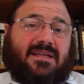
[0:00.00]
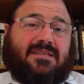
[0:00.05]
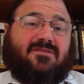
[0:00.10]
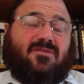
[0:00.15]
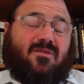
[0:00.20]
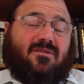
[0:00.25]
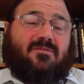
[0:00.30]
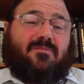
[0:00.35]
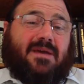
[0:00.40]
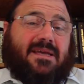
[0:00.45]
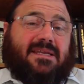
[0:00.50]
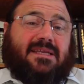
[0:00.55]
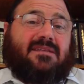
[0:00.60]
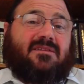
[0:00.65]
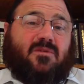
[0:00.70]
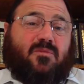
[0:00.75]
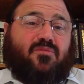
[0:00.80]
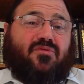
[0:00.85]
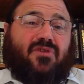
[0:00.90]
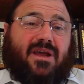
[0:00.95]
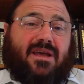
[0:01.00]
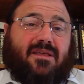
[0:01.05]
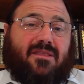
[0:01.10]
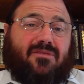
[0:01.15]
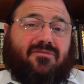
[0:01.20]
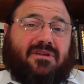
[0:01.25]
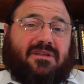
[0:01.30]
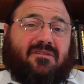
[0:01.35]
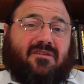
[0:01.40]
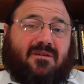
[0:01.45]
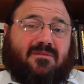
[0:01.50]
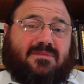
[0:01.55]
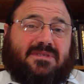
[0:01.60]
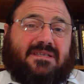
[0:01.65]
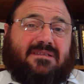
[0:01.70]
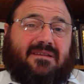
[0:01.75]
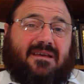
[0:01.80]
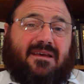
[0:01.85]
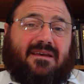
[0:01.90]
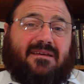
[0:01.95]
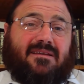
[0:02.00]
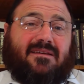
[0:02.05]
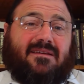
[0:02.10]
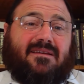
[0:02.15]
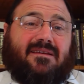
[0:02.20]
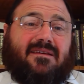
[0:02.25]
told him I need to pray 3 times a day.